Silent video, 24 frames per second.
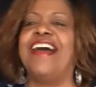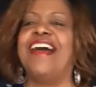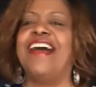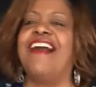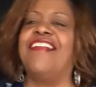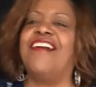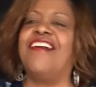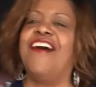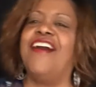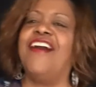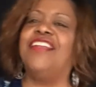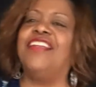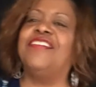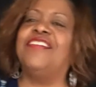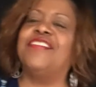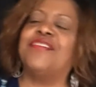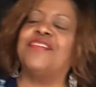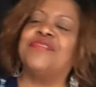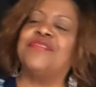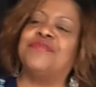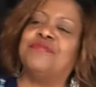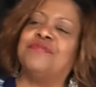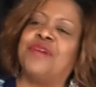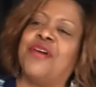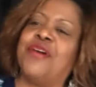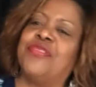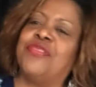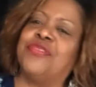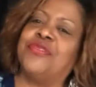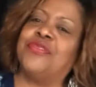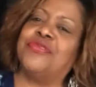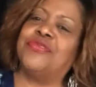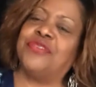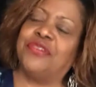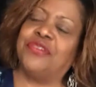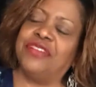on all of those, all those
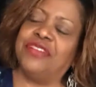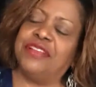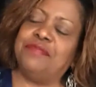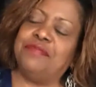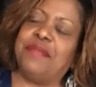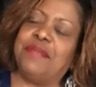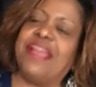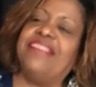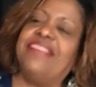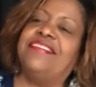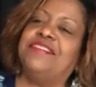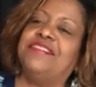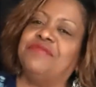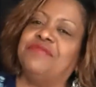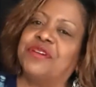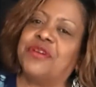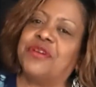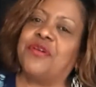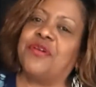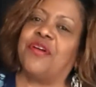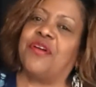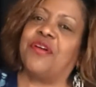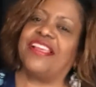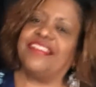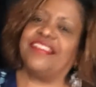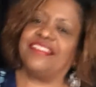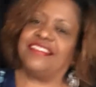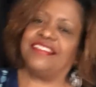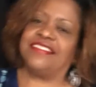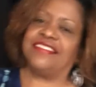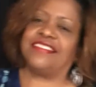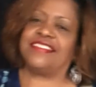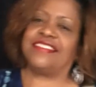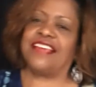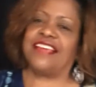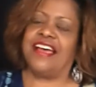early Basie
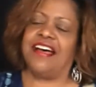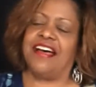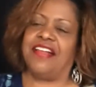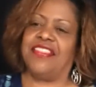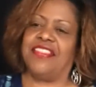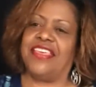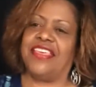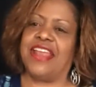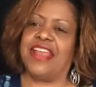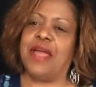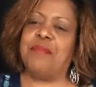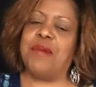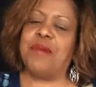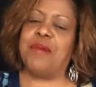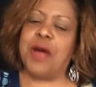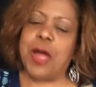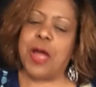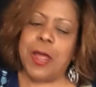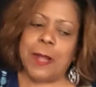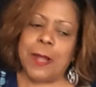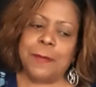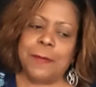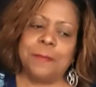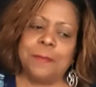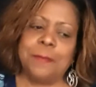recordings uh, that I'm on,